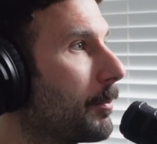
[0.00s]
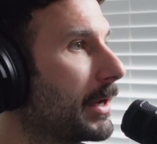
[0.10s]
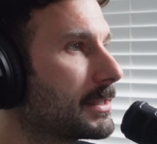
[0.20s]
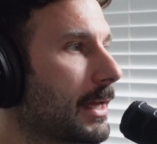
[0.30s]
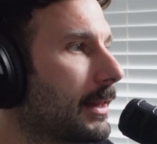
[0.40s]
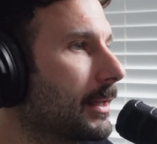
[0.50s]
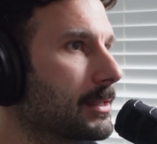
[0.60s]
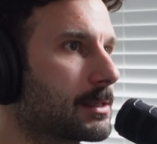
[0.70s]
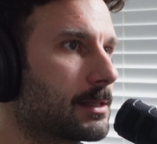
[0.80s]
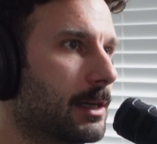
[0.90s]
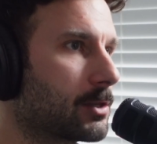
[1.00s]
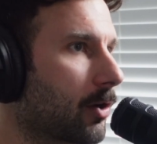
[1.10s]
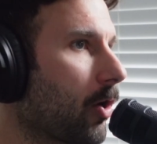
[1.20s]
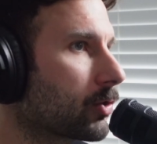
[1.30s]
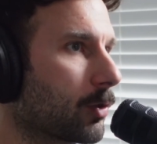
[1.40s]
But it's like this, it's a
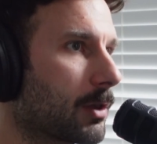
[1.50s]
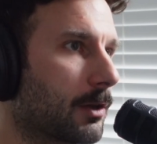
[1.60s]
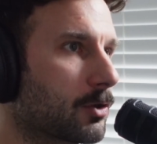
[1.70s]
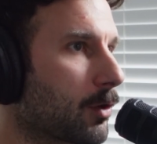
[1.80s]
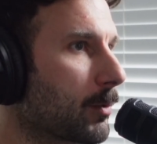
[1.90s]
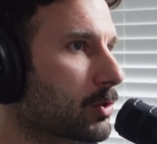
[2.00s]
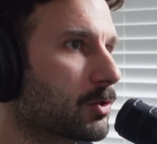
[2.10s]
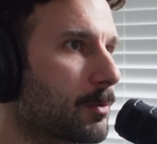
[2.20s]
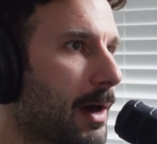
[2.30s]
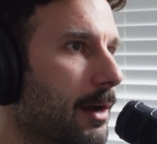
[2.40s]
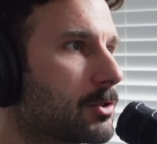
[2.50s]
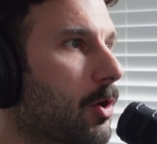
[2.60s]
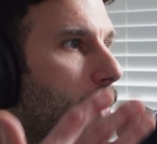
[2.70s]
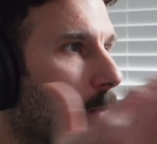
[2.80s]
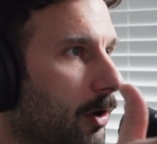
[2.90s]
cultural thing. There's commercials about it.
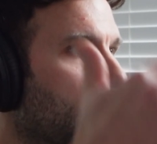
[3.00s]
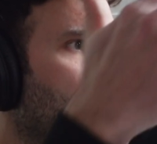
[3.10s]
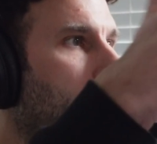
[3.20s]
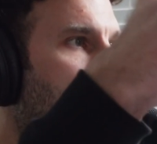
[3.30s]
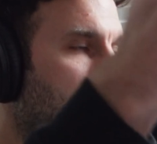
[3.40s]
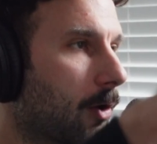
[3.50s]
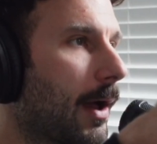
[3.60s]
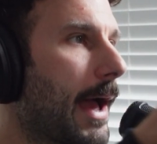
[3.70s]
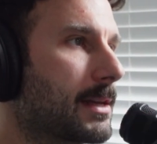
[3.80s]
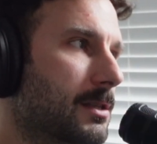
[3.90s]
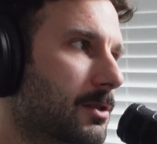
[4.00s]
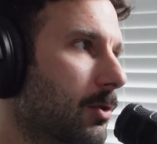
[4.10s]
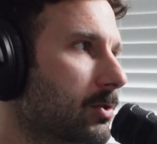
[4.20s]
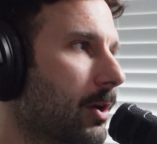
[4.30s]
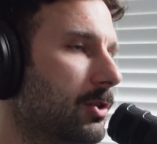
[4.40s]
So I wonder, as this
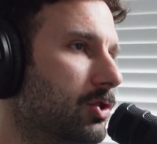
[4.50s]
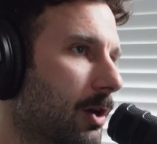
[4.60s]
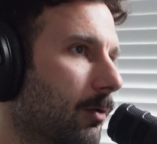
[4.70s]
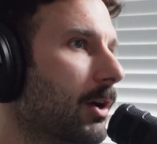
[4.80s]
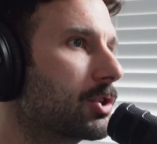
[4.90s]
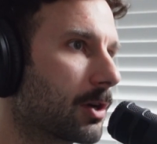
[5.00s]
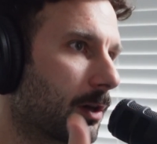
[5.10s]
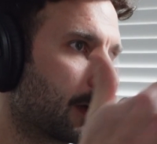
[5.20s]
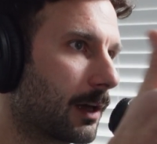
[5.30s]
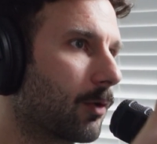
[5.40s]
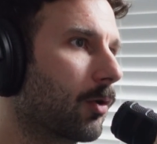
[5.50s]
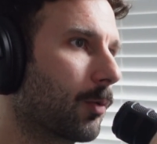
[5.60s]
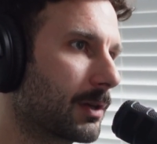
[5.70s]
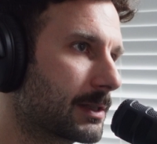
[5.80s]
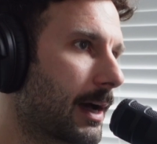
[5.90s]
goes on generationally or
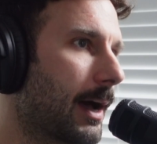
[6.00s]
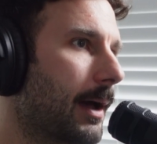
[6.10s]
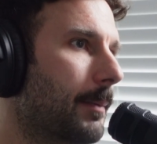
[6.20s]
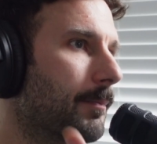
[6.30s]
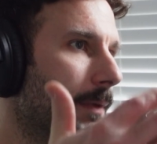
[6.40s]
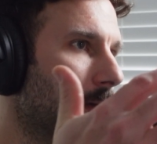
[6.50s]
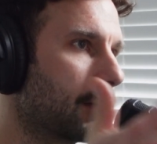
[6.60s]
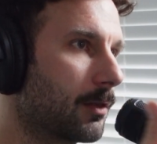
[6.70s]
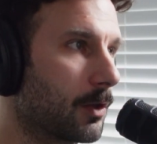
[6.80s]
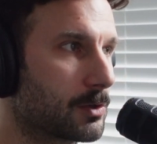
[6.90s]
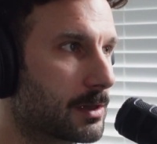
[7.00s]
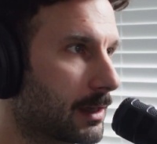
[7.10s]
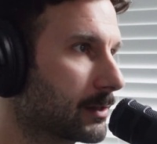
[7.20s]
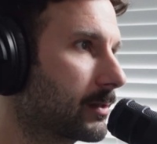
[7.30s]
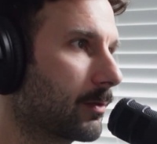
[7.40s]
with time, those
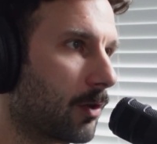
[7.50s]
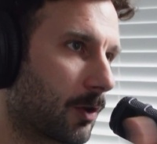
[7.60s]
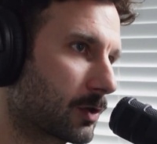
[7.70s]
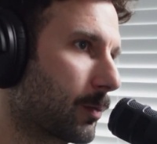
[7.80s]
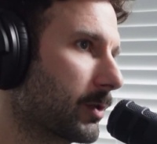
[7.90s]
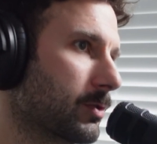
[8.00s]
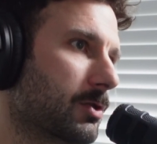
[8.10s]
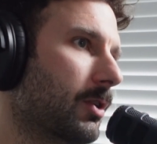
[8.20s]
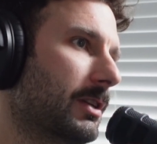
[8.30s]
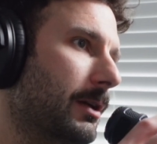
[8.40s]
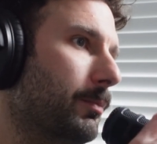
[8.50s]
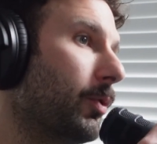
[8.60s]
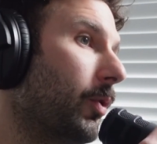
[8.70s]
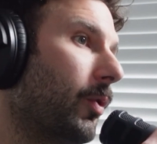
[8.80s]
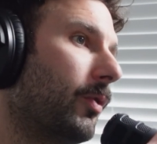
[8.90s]
commercials start to get
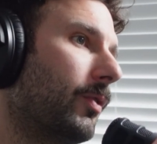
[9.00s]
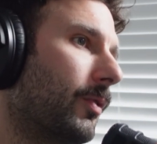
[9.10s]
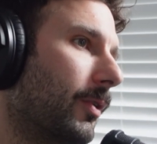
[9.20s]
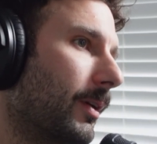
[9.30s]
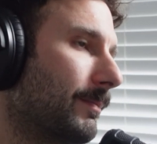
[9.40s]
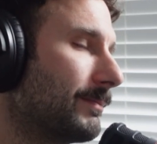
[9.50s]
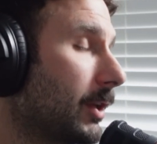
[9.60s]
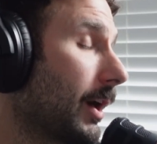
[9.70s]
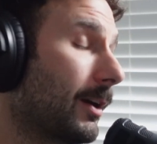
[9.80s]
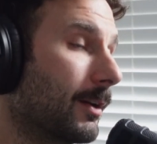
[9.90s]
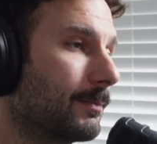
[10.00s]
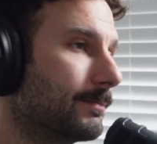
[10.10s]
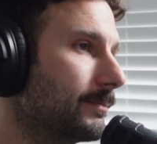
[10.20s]
pulled, or, I don't know.